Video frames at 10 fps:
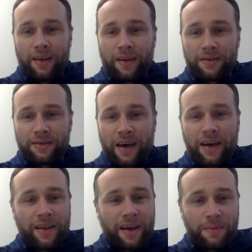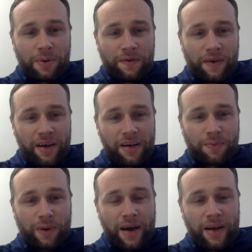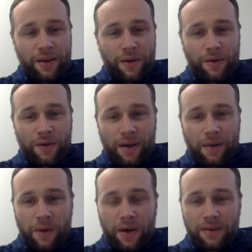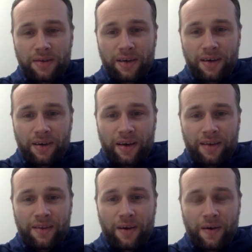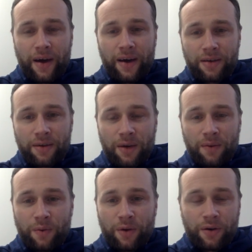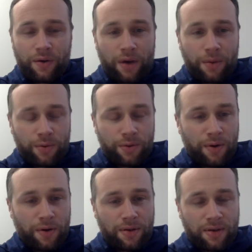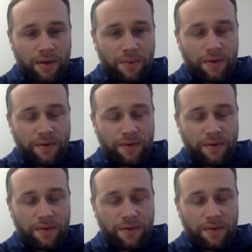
staying at the Olympic Village, playing in the Youth Olympics at their age. I mean, what an incredible experience it's going to be for